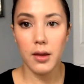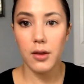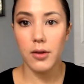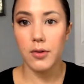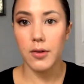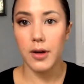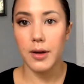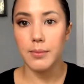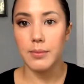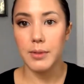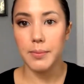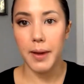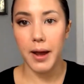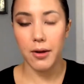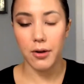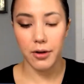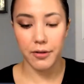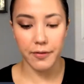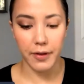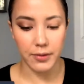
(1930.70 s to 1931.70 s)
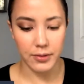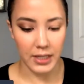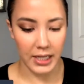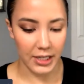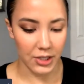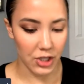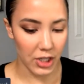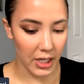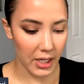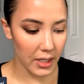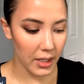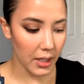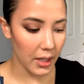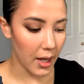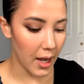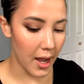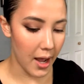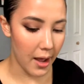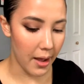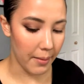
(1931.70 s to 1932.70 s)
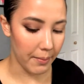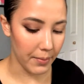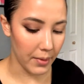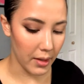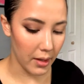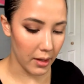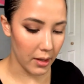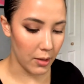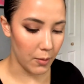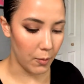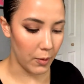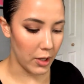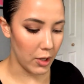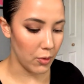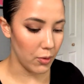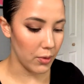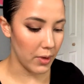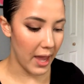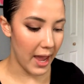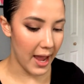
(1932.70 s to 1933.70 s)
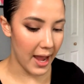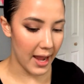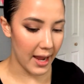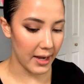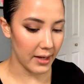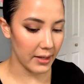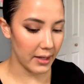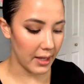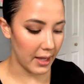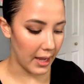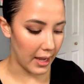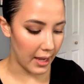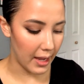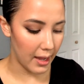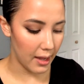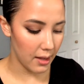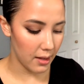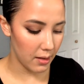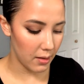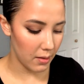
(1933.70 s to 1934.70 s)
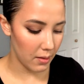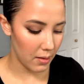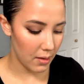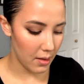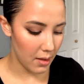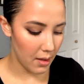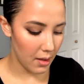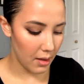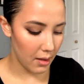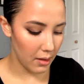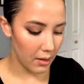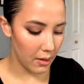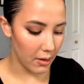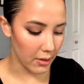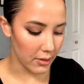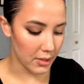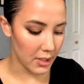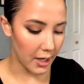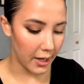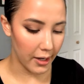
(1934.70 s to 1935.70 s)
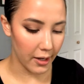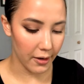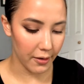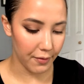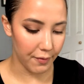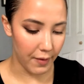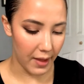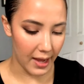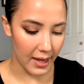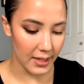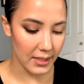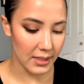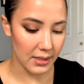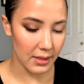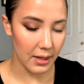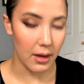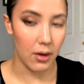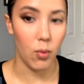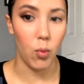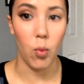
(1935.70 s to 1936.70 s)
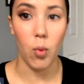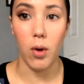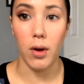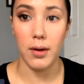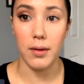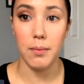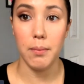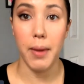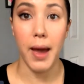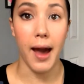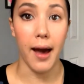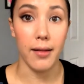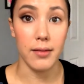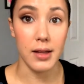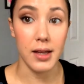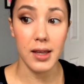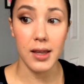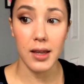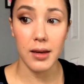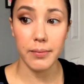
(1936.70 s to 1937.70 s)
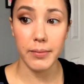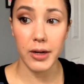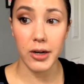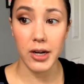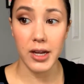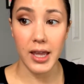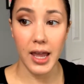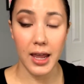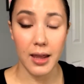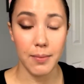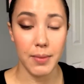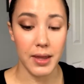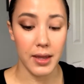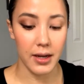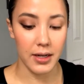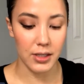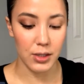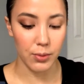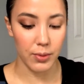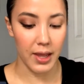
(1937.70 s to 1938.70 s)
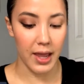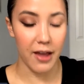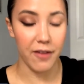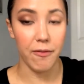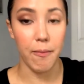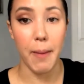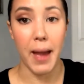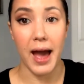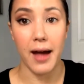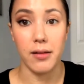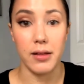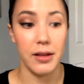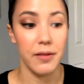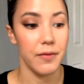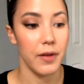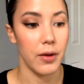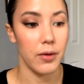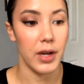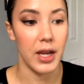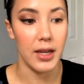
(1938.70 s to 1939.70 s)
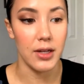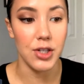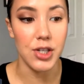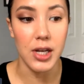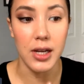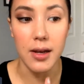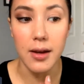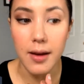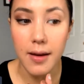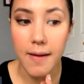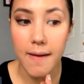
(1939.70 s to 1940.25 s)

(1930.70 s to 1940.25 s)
Cream to powder foundation. You can get your entire face in one palette in Mary Kay because we have palette foundation.